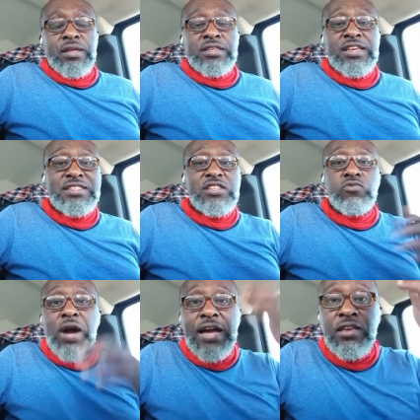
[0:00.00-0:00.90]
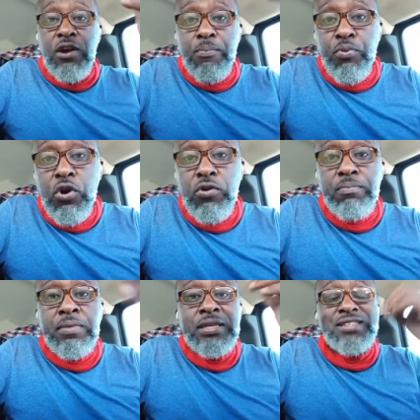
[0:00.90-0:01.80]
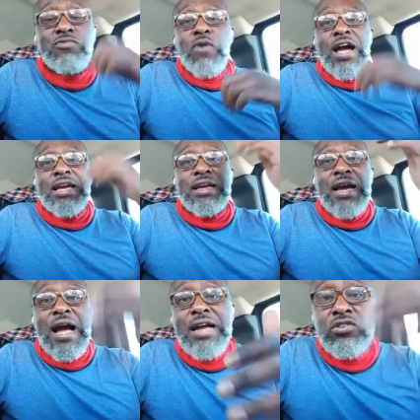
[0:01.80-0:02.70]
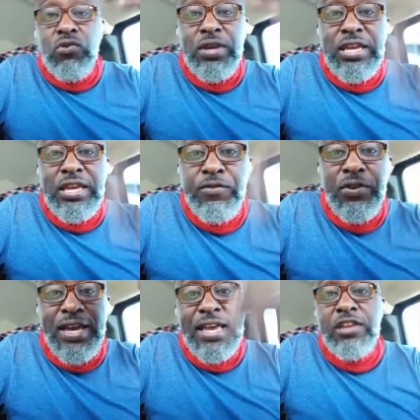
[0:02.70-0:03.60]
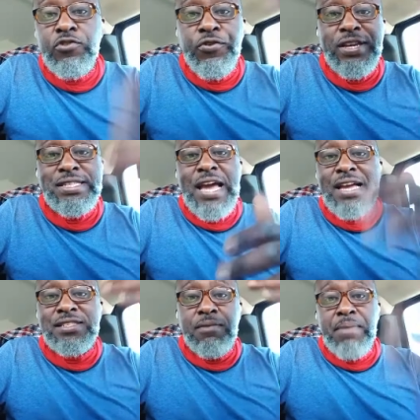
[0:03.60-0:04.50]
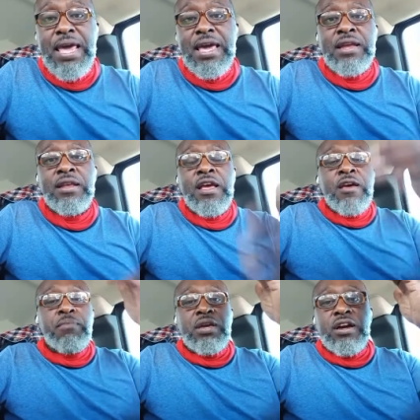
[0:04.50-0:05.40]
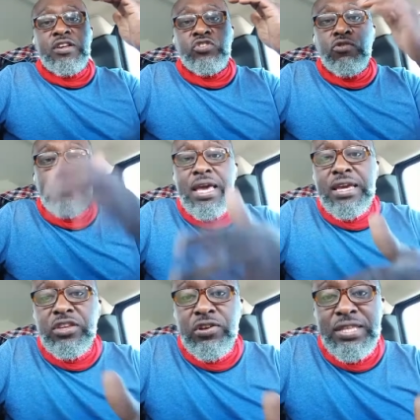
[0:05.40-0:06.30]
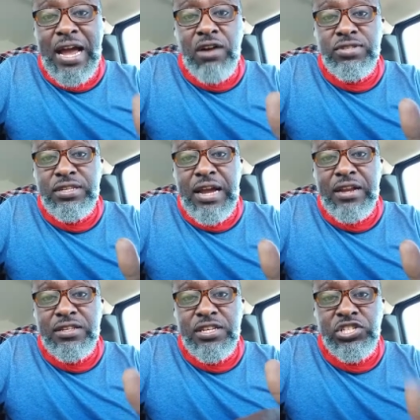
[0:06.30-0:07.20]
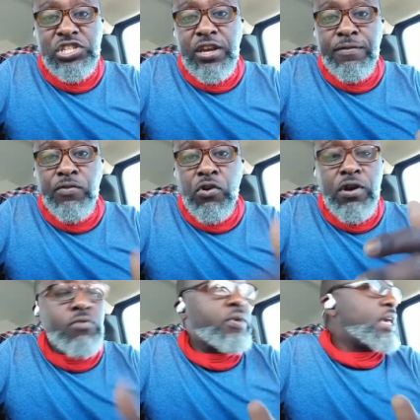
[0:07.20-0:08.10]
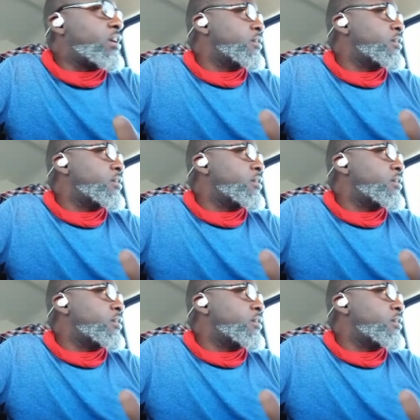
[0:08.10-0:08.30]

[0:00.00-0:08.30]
This is why you're broke. This is why God don't give you the increase as a man because you making your thousand dollars a shift or a week,